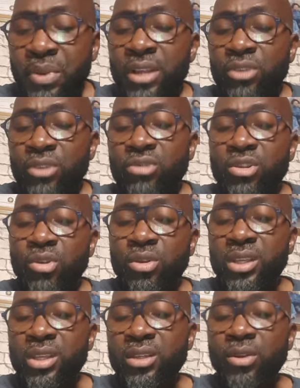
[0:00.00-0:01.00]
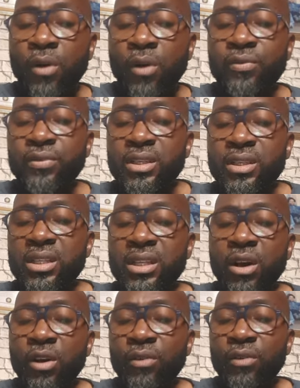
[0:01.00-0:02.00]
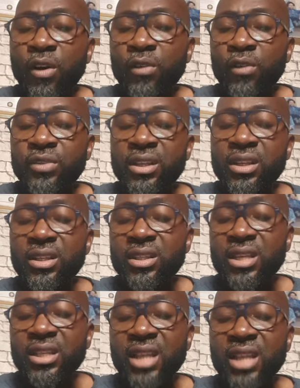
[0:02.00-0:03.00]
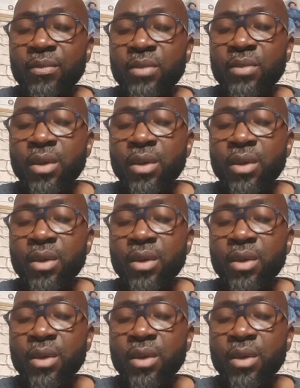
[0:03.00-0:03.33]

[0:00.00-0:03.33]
to the notice of the system